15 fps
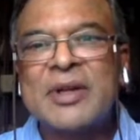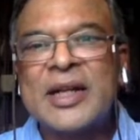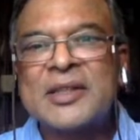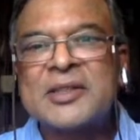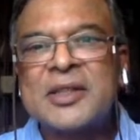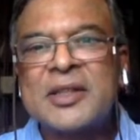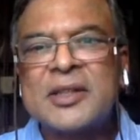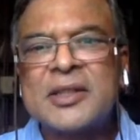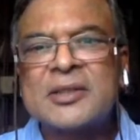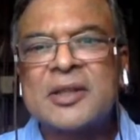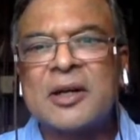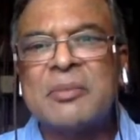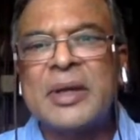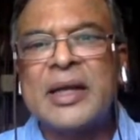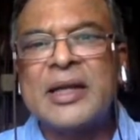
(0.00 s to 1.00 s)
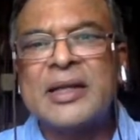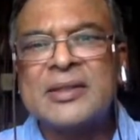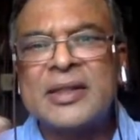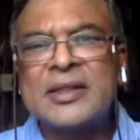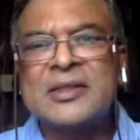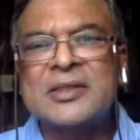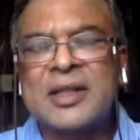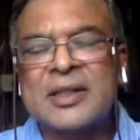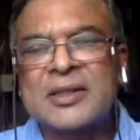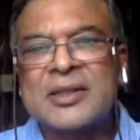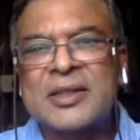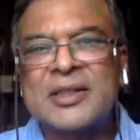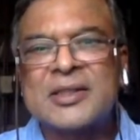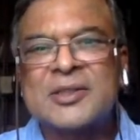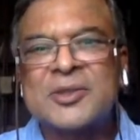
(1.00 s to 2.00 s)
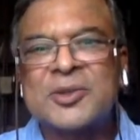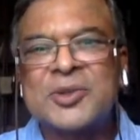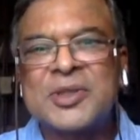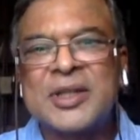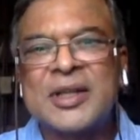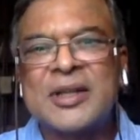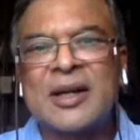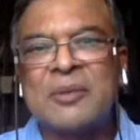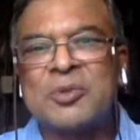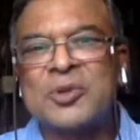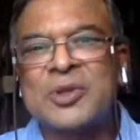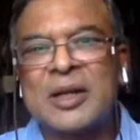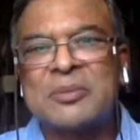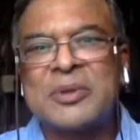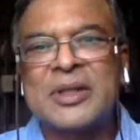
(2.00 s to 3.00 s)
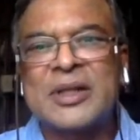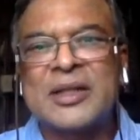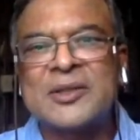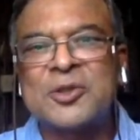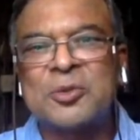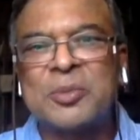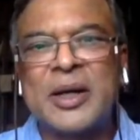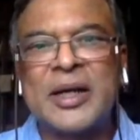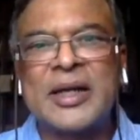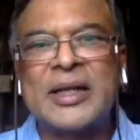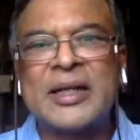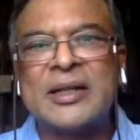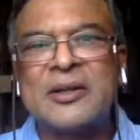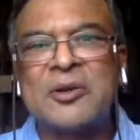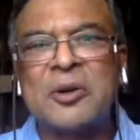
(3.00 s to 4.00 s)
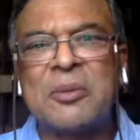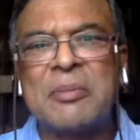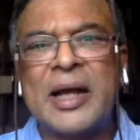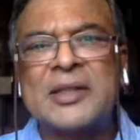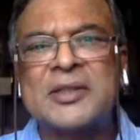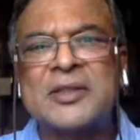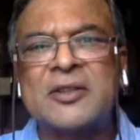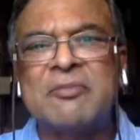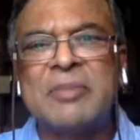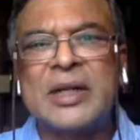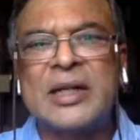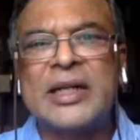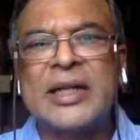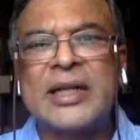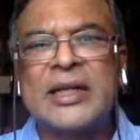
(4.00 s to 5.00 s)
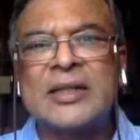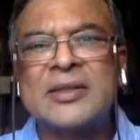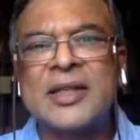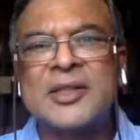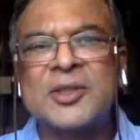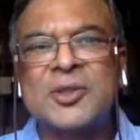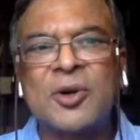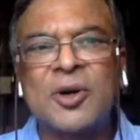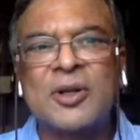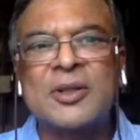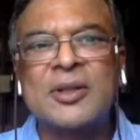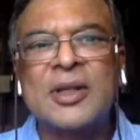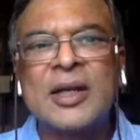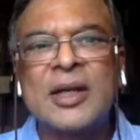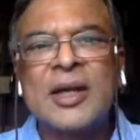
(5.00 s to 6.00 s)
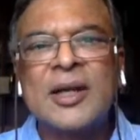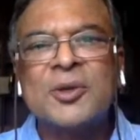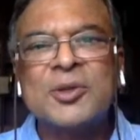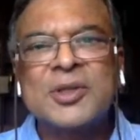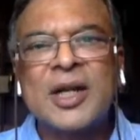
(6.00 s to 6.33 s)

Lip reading: right? When I see these amazing structures you see in Abu Dhabi and Dubai, massive buildings and so on,